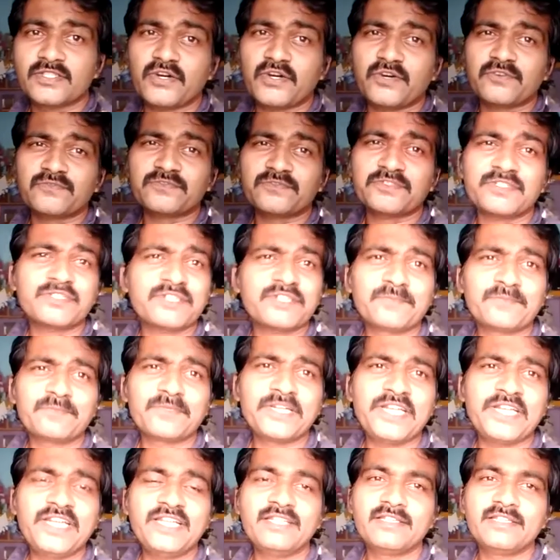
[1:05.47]
After
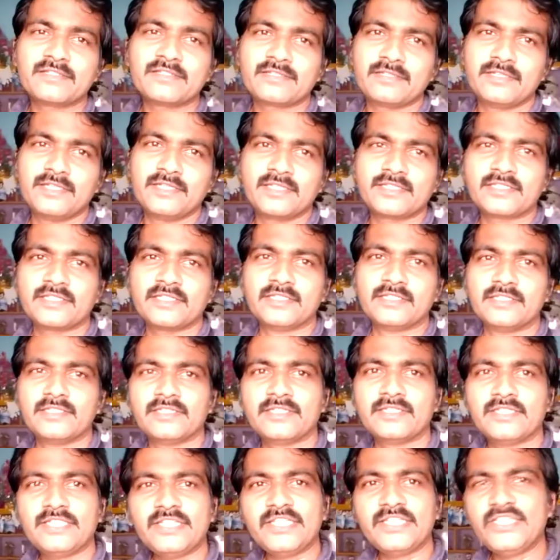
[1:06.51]
completing this lesson,
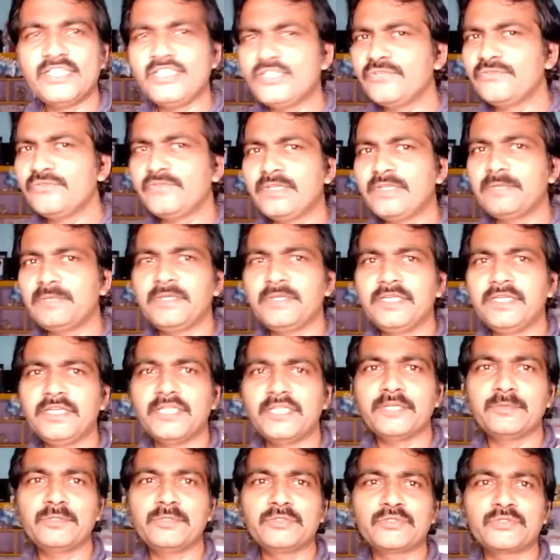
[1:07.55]
you will be
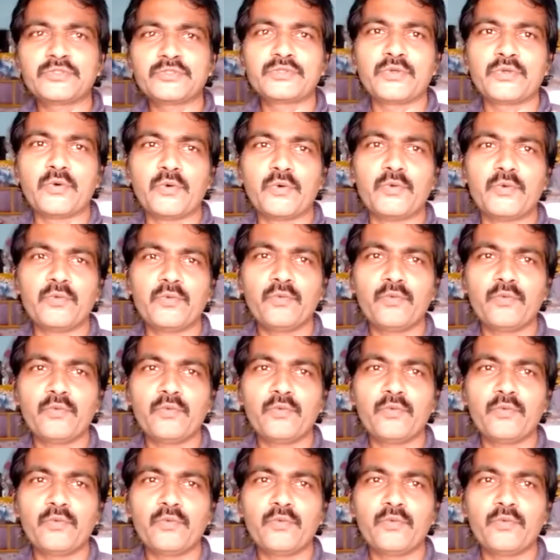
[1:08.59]
able to know